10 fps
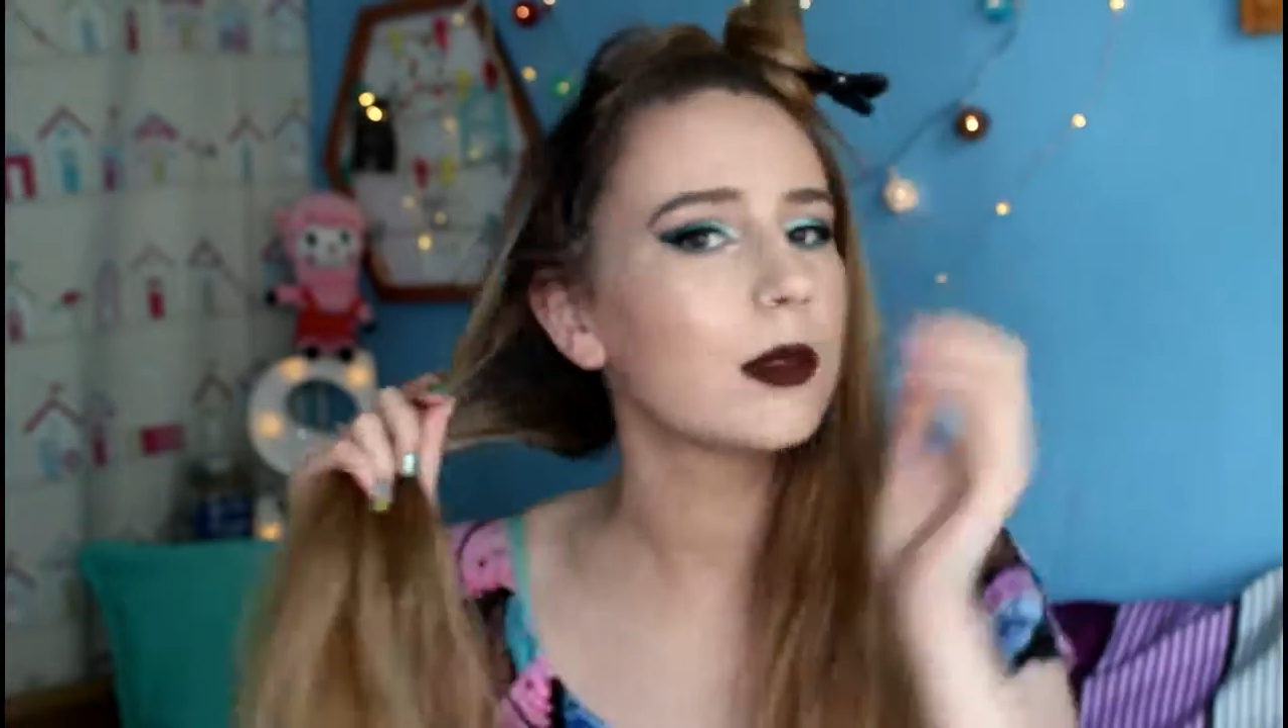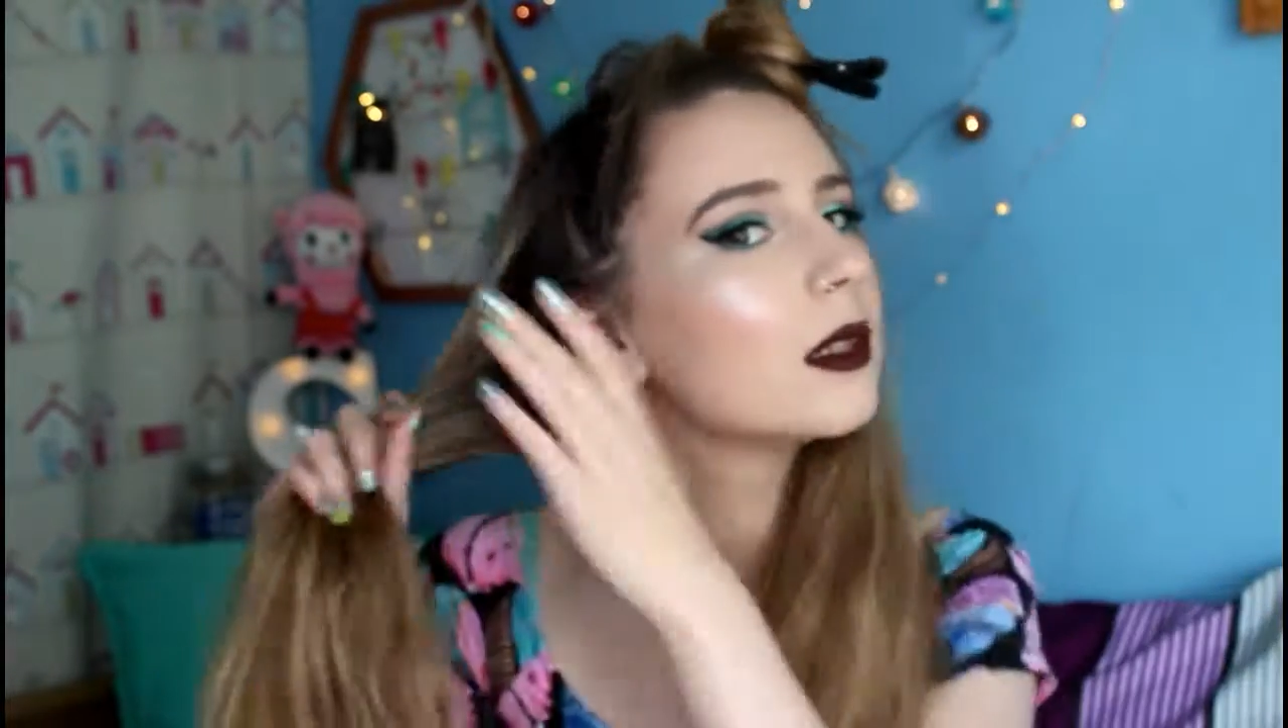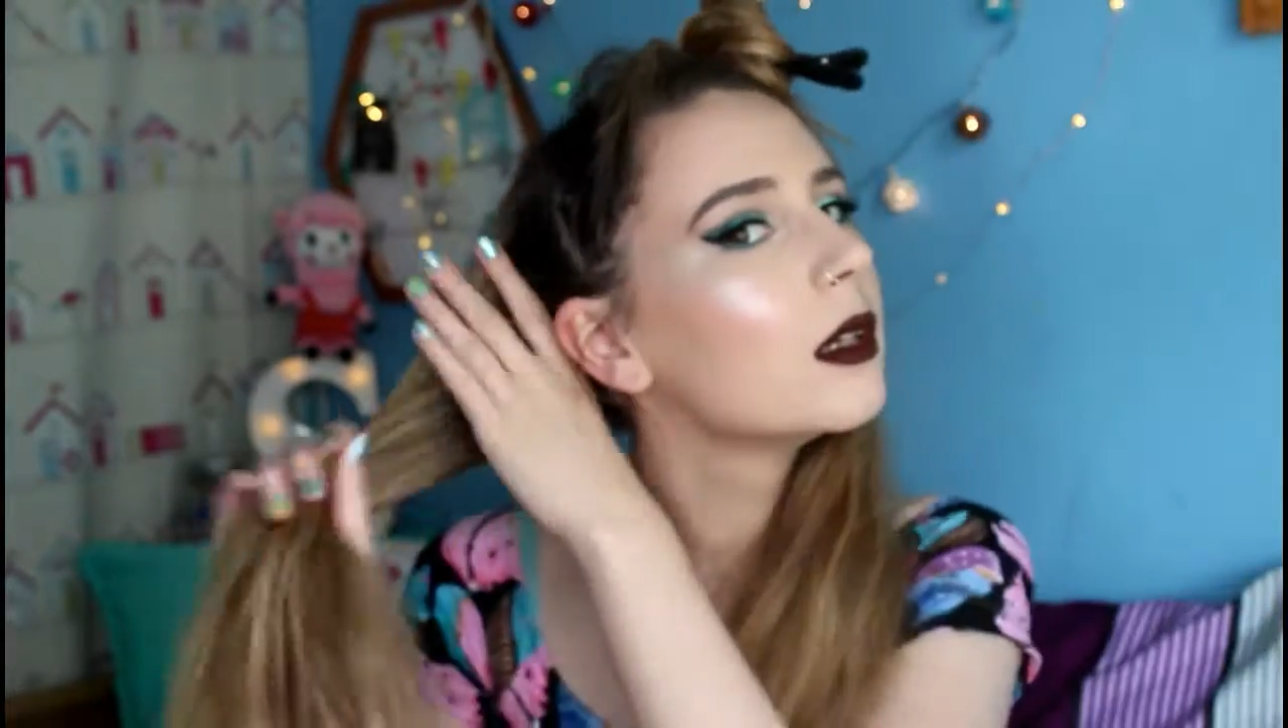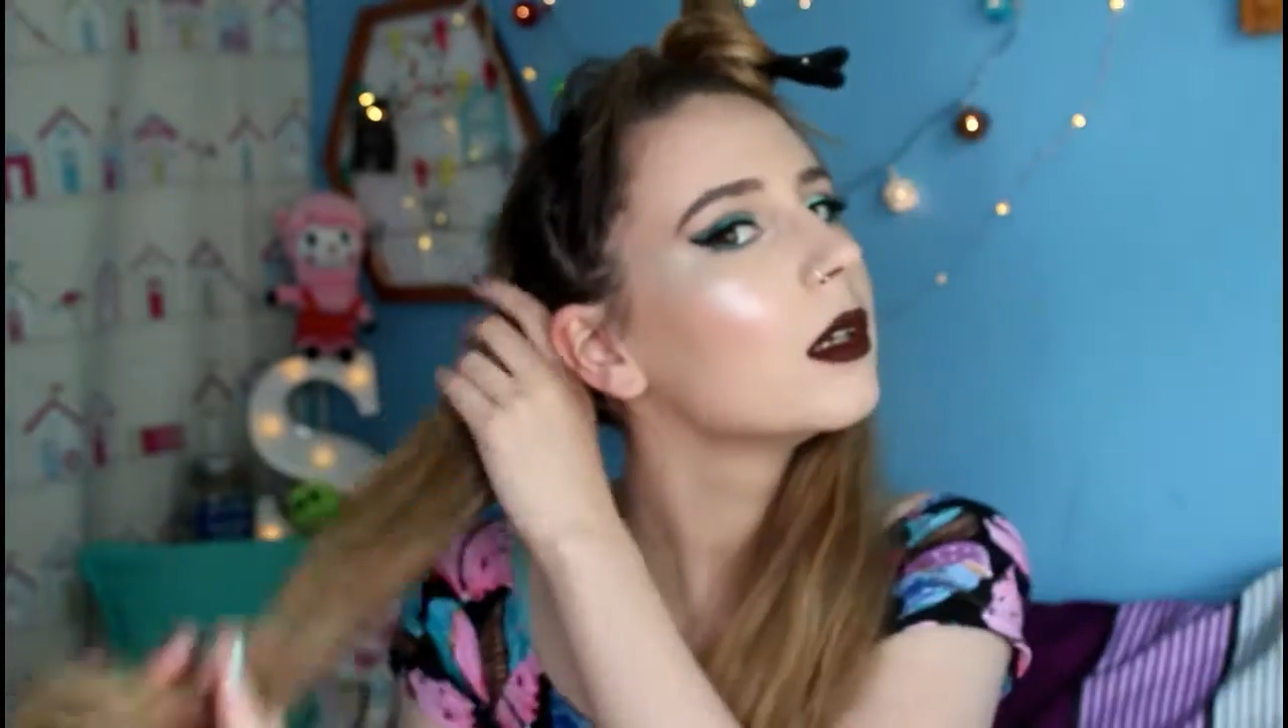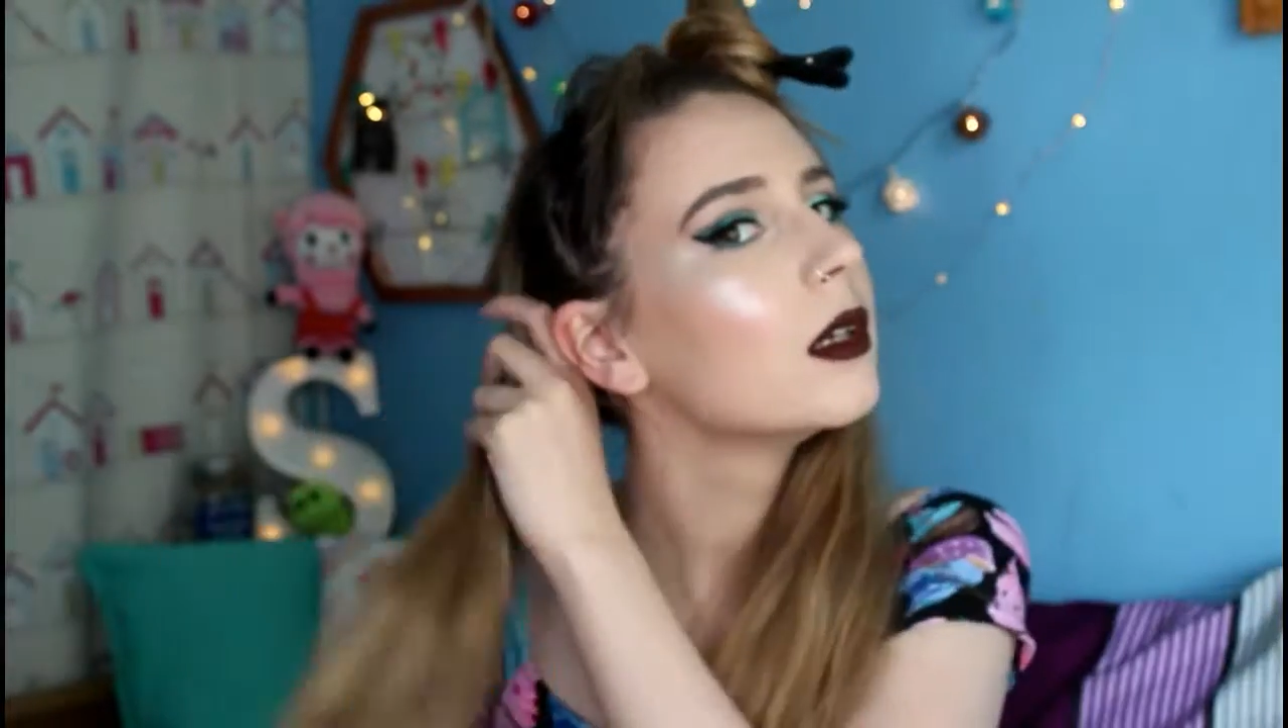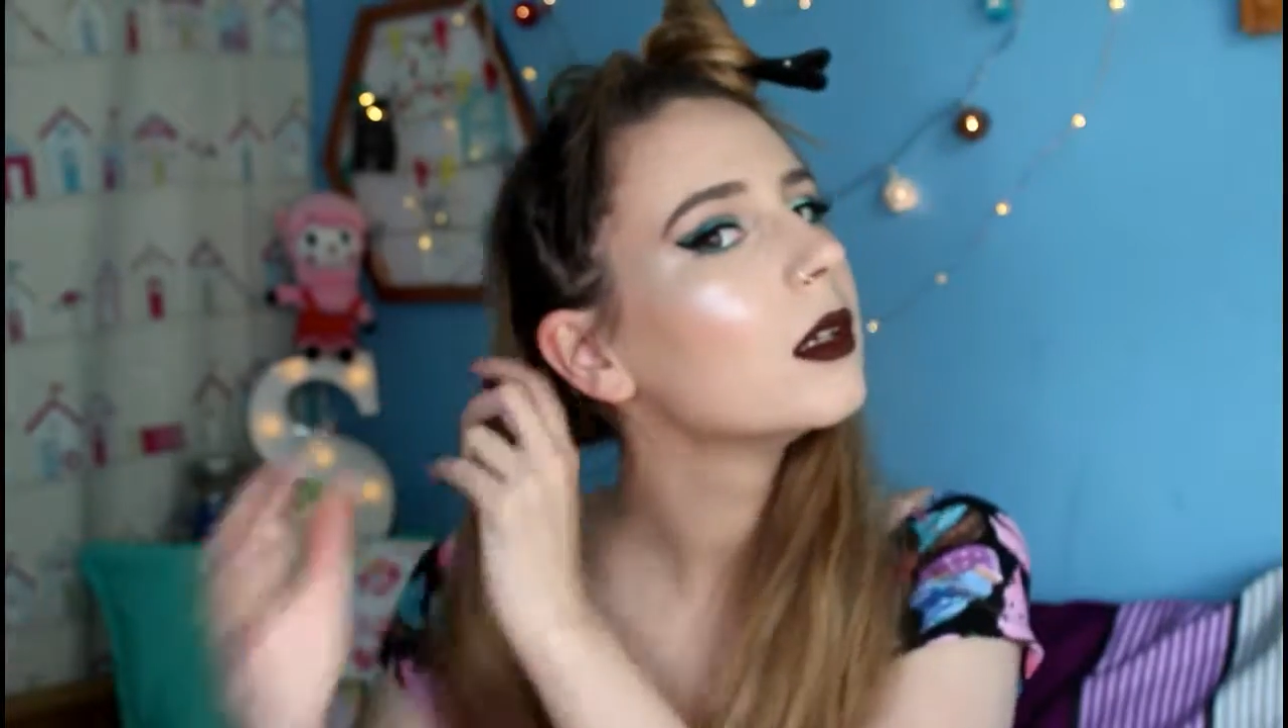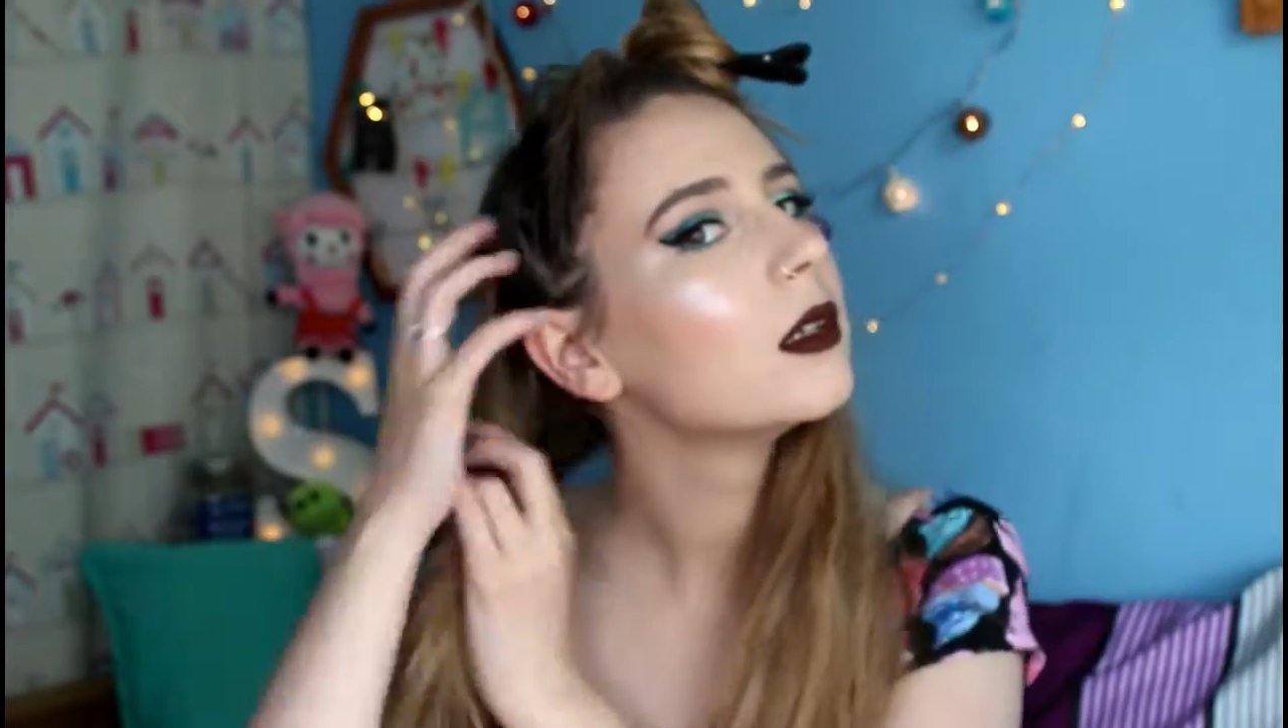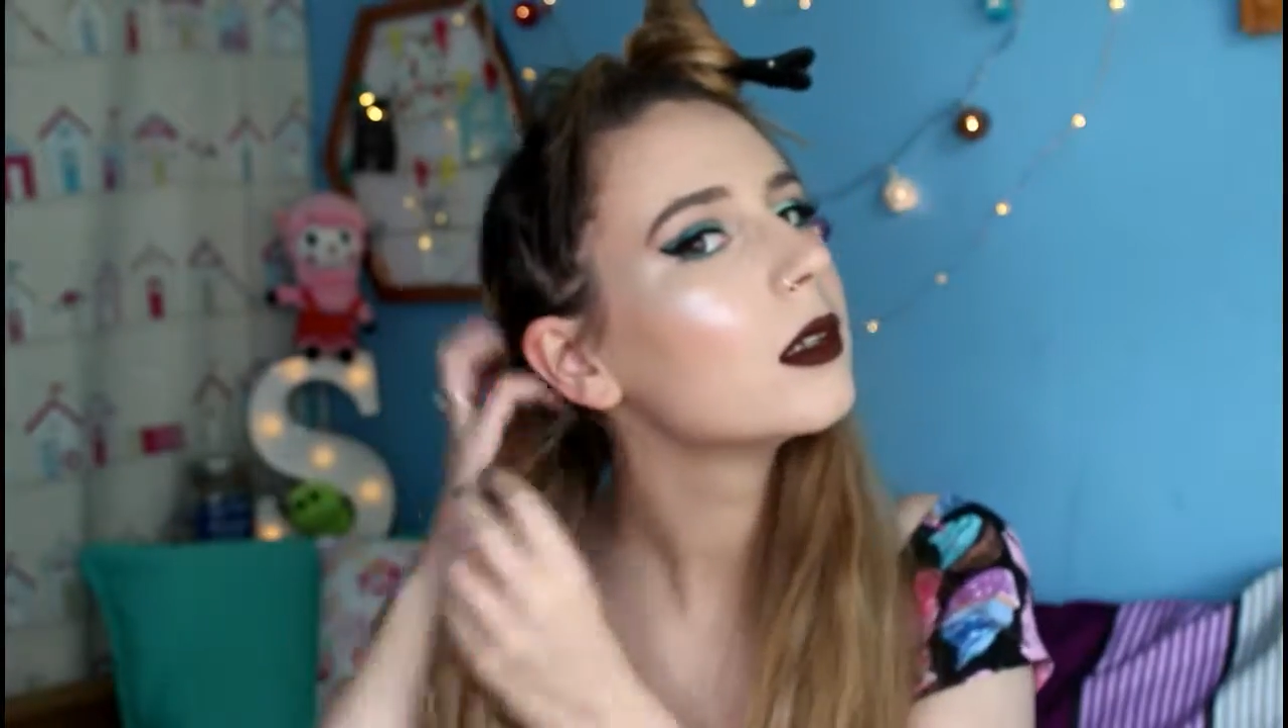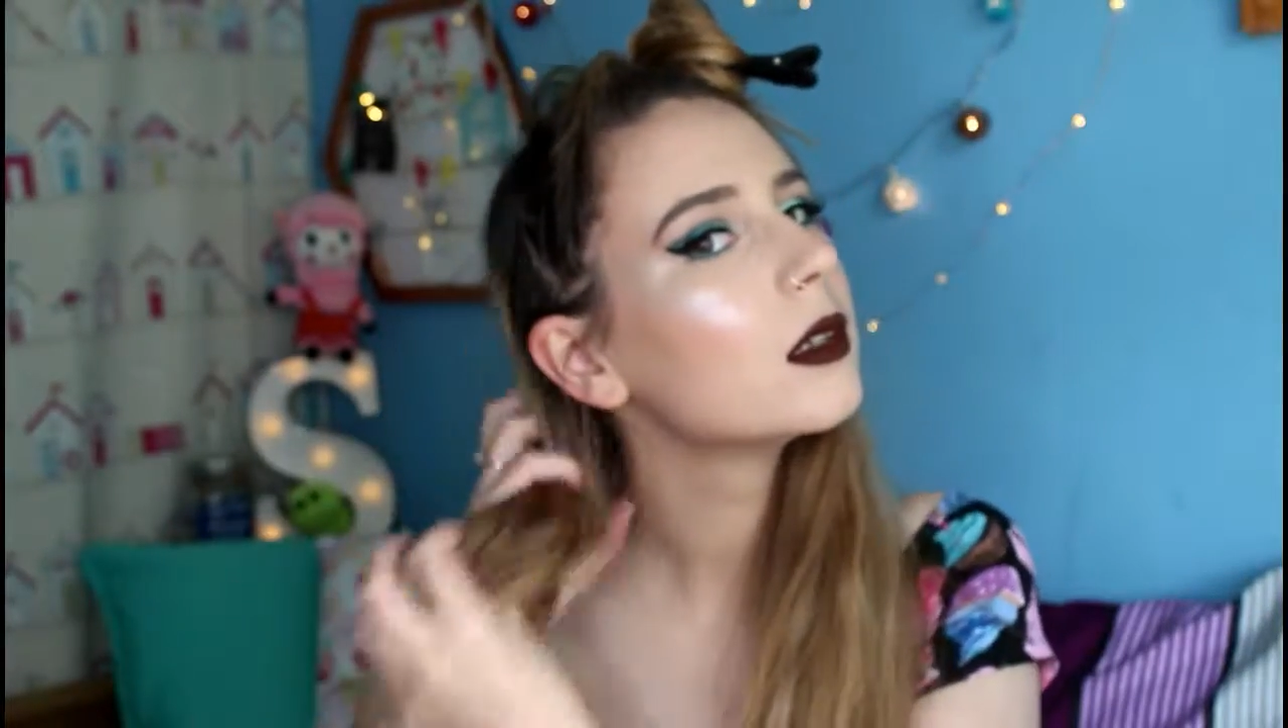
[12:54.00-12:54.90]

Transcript: So then you want